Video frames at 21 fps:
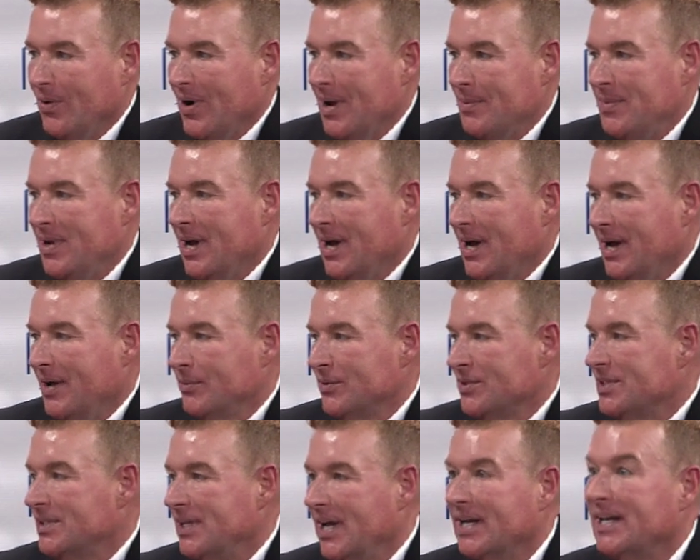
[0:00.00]
I mean, I
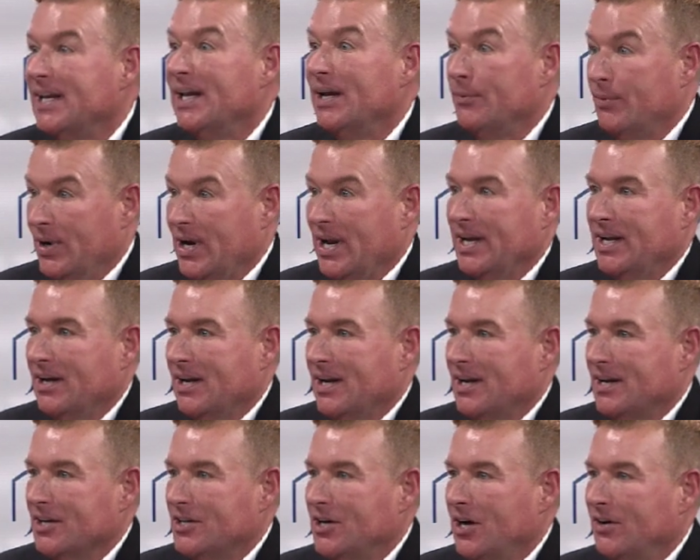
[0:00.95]
was lucky when I got
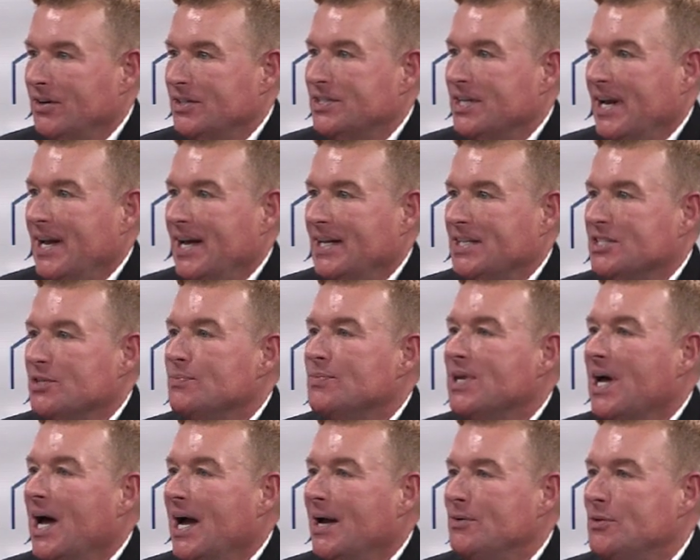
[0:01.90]
out of college, I had some
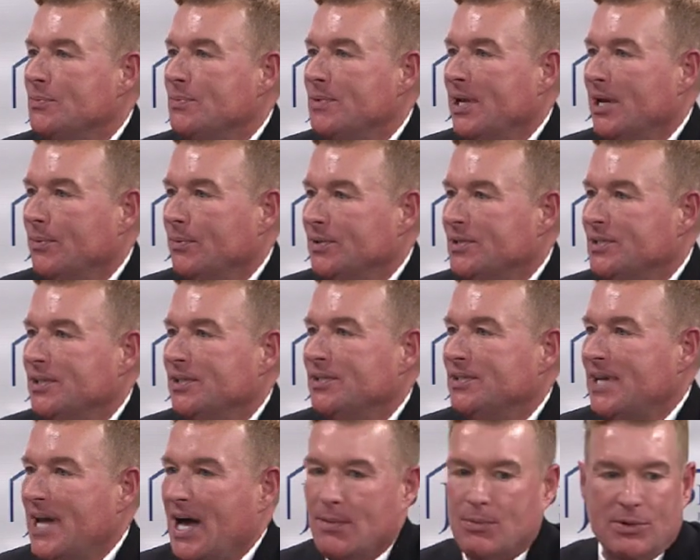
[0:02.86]
time to be able to
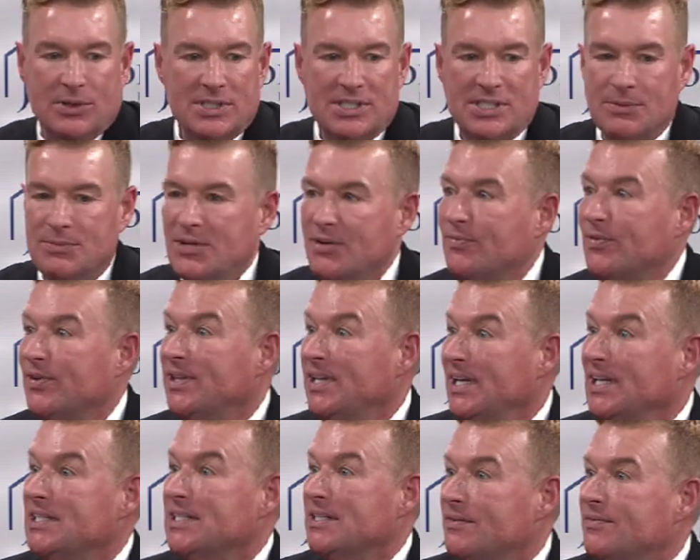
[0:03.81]
dabble in some different
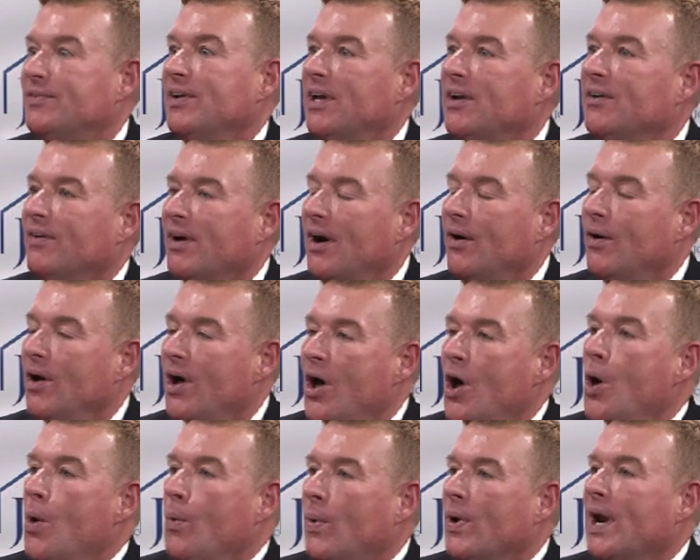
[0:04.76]
things and figure out
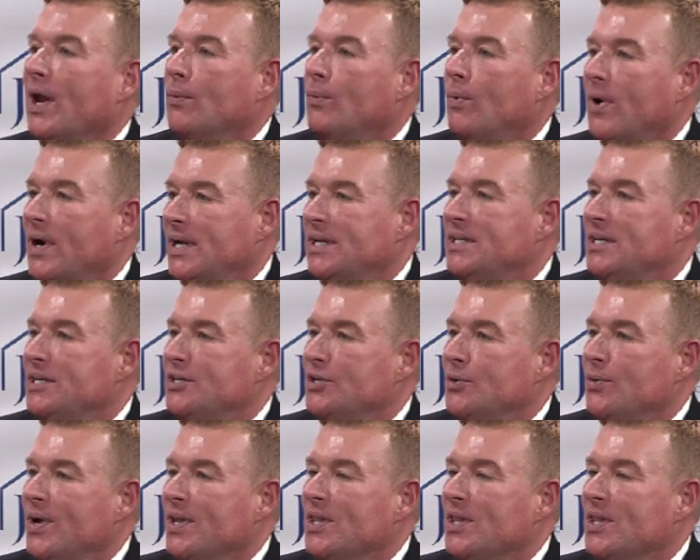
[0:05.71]
what I wanted to do.